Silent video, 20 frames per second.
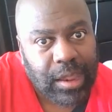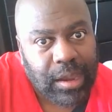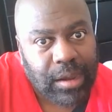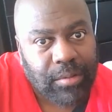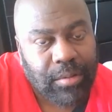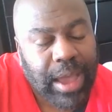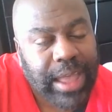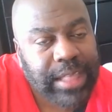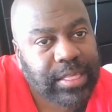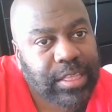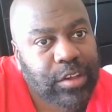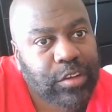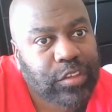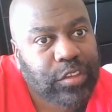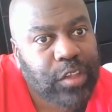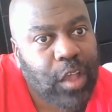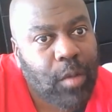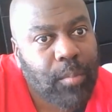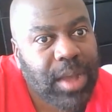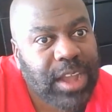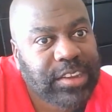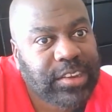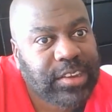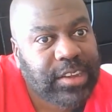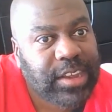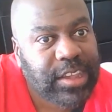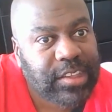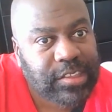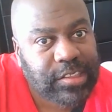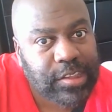right? There's so much
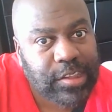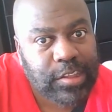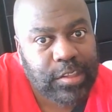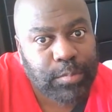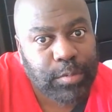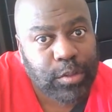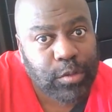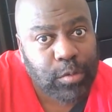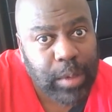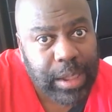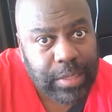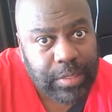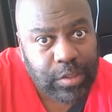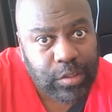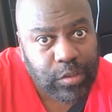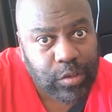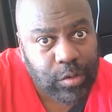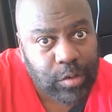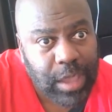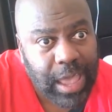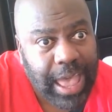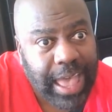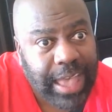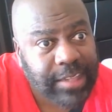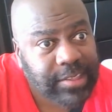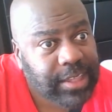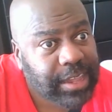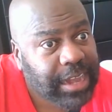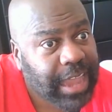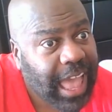distance between the two
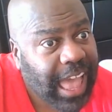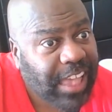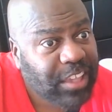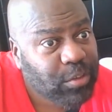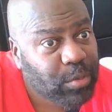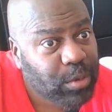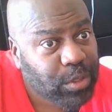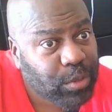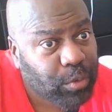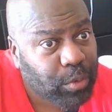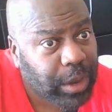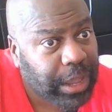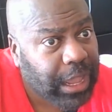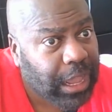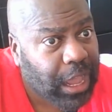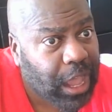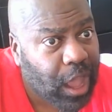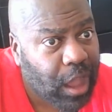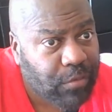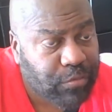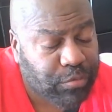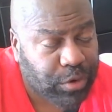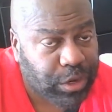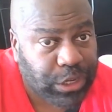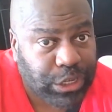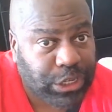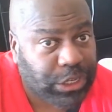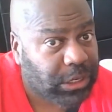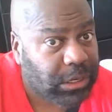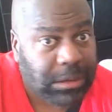guys that guys with ring
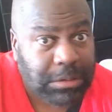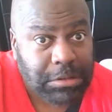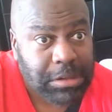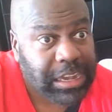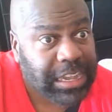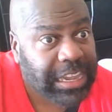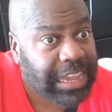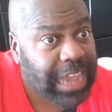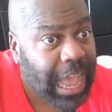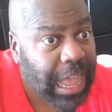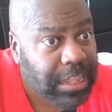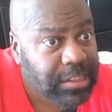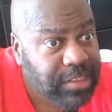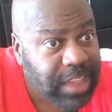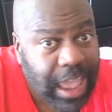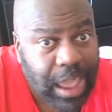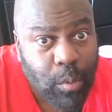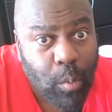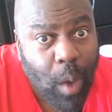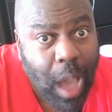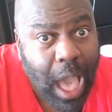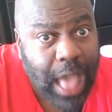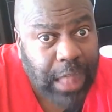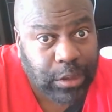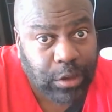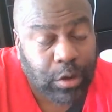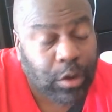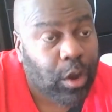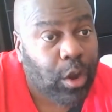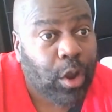coverage, Deontay
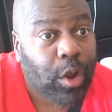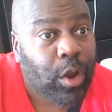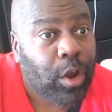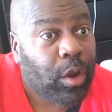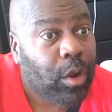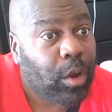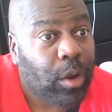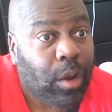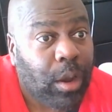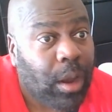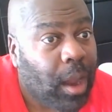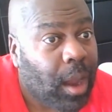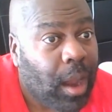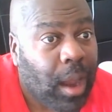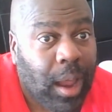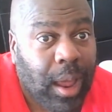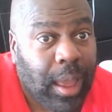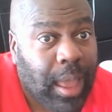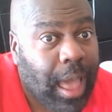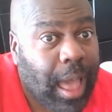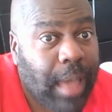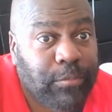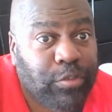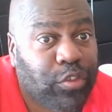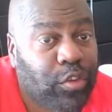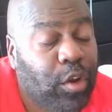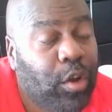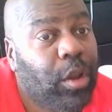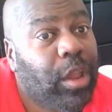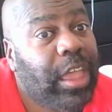Wilder, I'm
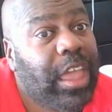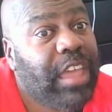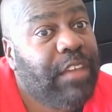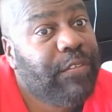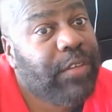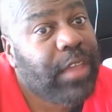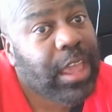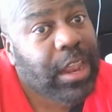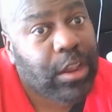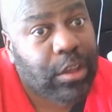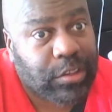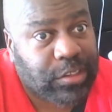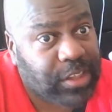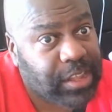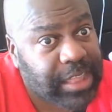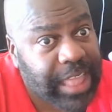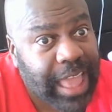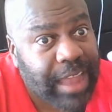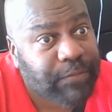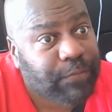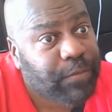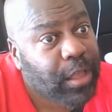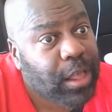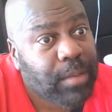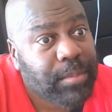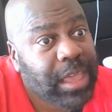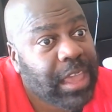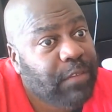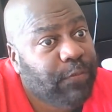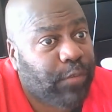sure if he looks at that
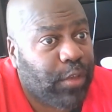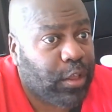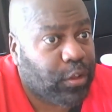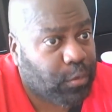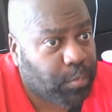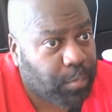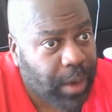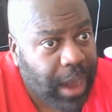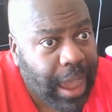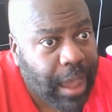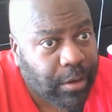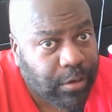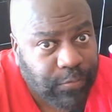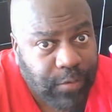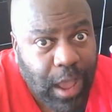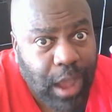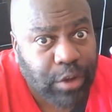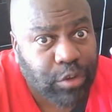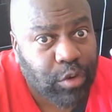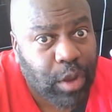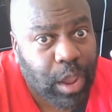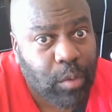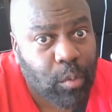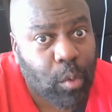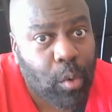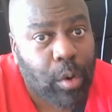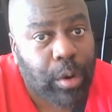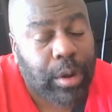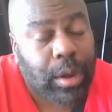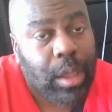film, he feels proud of Andre
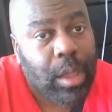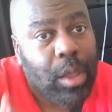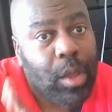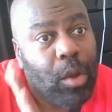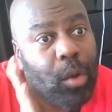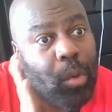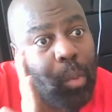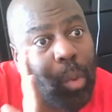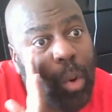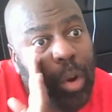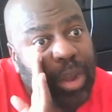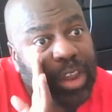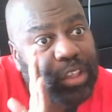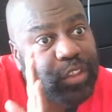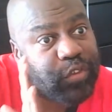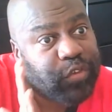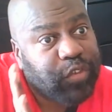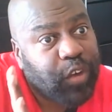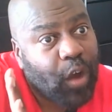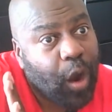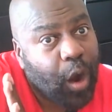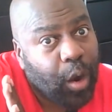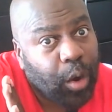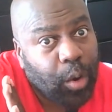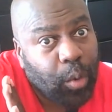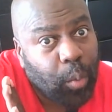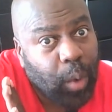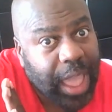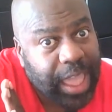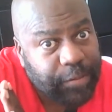Ward. Ward is far
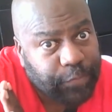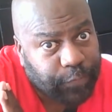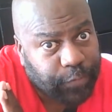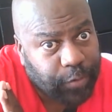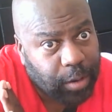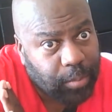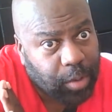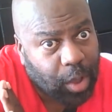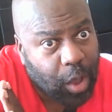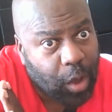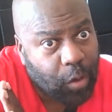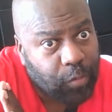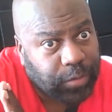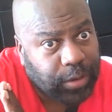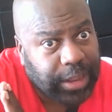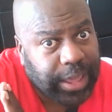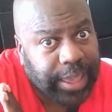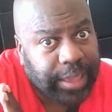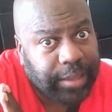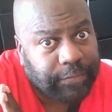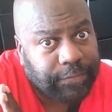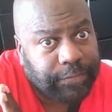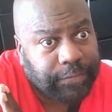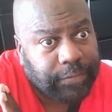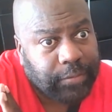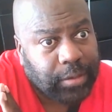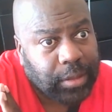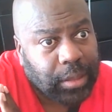away from Kovalev.